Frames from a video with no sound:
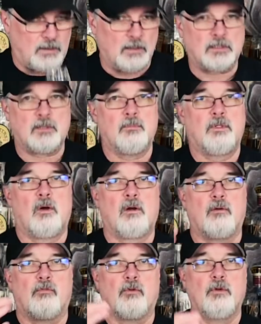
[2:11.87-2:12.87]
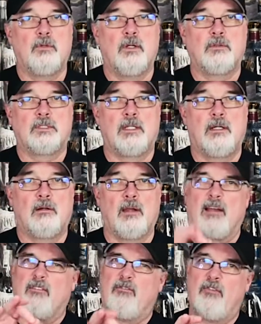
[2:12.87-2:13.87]
there's some darker fruit notes in here,
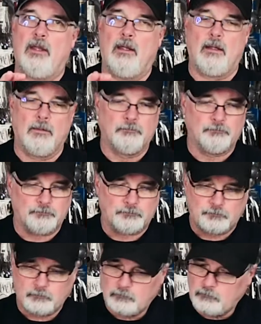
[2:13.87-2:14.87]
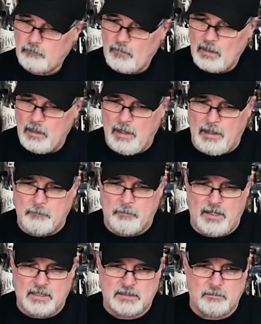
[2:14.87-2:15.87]
like fig and
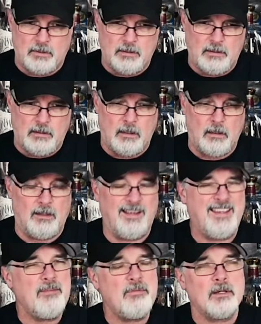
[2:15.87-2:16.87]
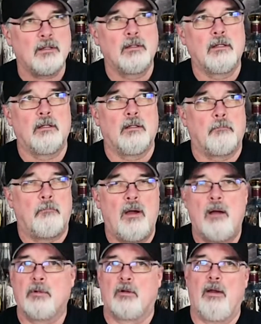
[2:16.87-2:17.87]
possibly even a little
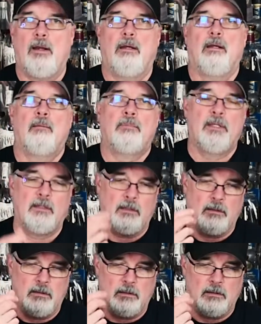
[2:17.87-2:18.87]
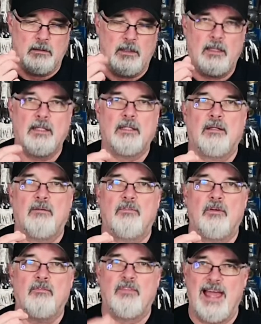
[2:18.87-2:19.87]
pomegranate. I'm getting a little hint
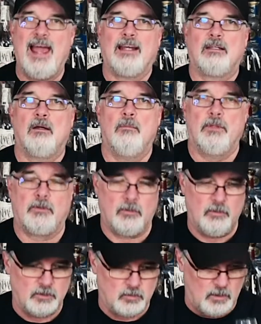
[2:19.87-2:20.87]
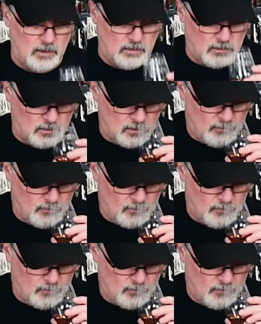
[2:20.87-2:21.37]
of that coming through as well.